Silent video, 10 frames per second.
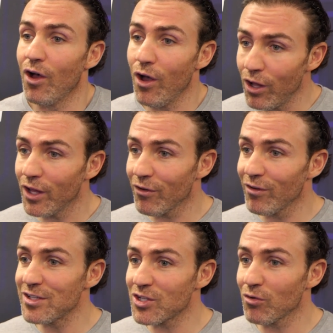earlier
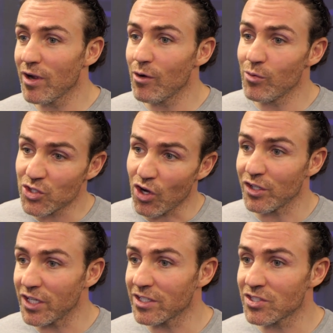in his career with
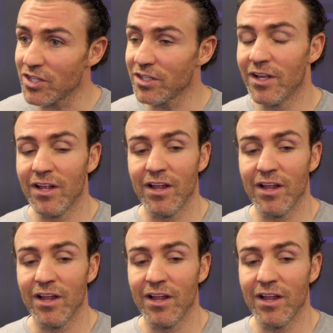Scott Dixon